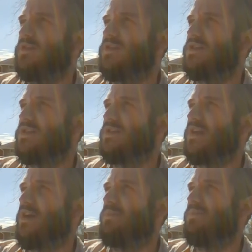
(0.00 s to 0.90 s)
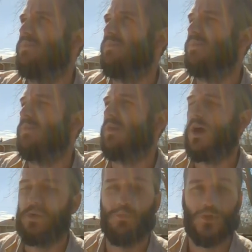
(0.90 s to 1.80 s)
decisions that
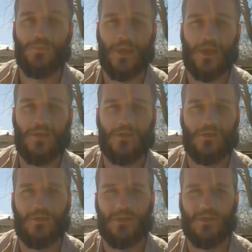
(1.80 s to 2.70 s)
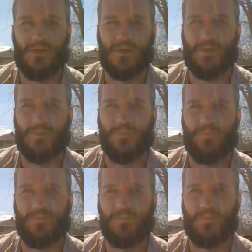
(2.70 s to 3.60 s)
I will make
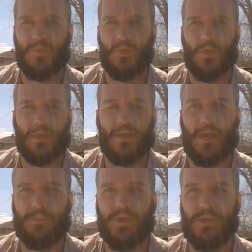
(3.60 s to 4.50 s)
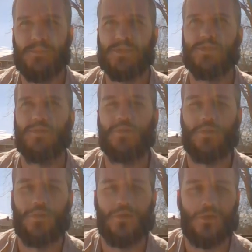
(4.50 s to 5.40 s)
when the time comes,
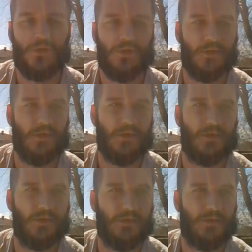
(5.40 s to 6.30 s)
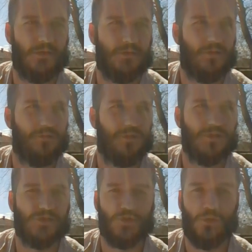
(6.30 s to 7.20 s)
if
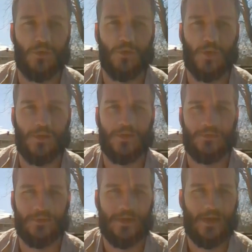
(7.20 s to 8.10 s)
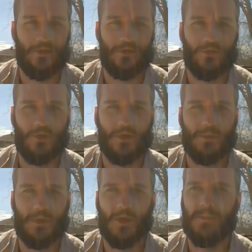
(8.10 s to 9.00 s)
things are going the way that I think they're going to
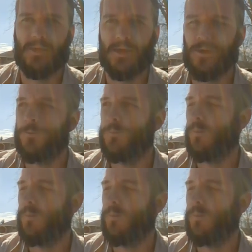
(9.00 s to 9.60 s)
be going here.